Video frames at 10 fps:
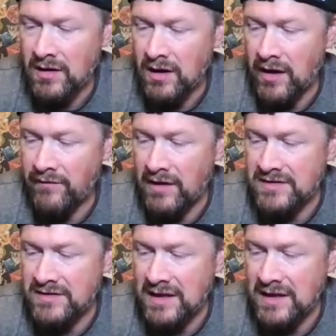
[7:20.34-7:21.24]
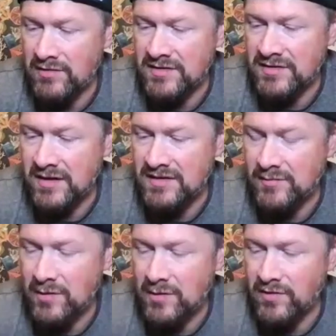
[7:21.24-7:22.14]
I found an email sent
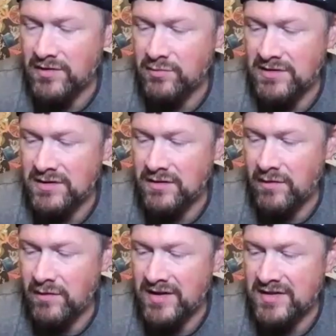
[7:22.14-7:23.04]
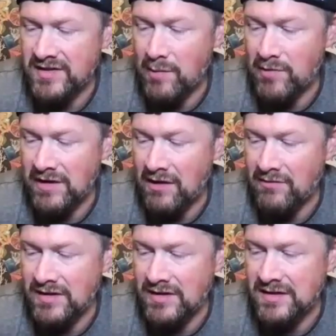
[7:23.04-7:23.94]
September the 20th in my spam
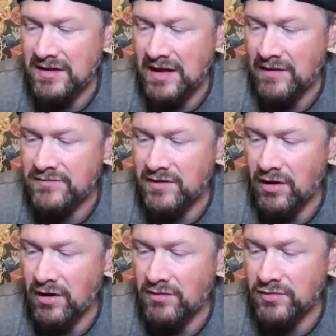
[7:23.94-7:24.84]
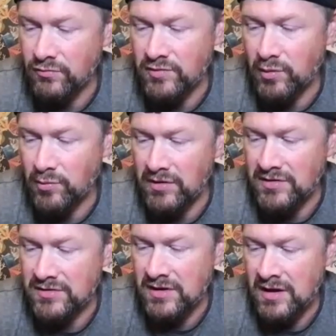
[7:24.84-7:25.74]
account yesterday after the article was
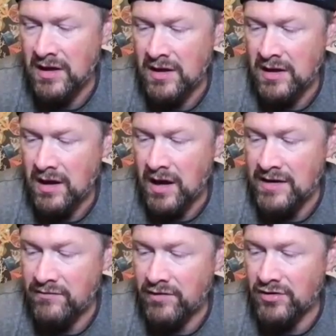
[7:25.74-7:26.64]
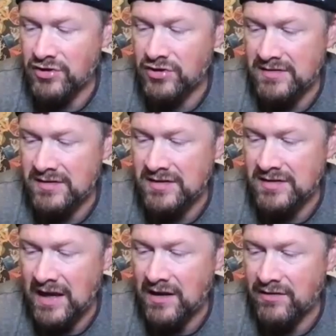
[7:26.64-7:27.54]
published. I never got a chance to
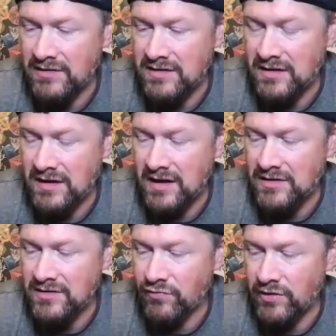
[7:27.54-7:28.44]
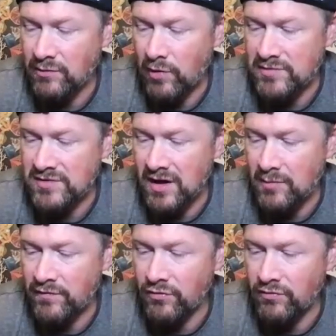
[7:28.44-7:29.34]
say anything to the Canadian Running website
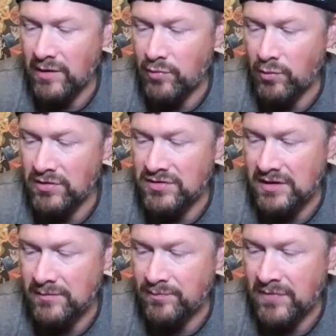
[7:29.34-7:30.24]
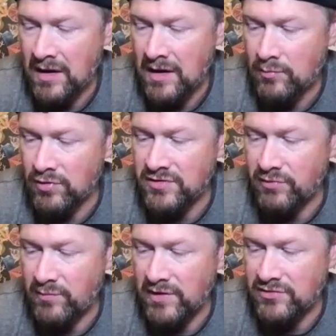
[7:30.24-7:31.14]
before they published it. Plus, we
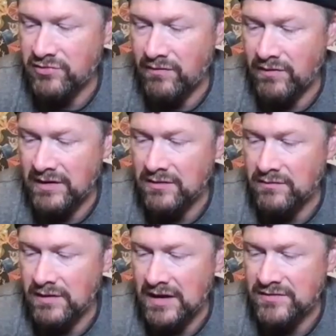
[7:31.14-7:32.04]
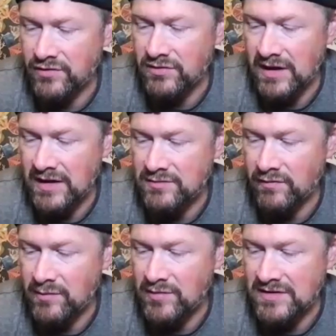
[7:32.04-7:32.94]
have been travelling the last few days with
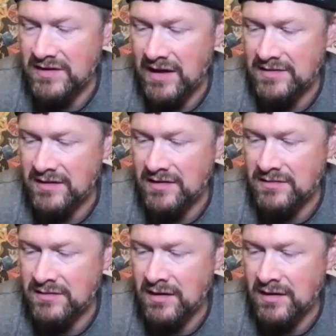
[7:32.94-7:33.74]
limited access.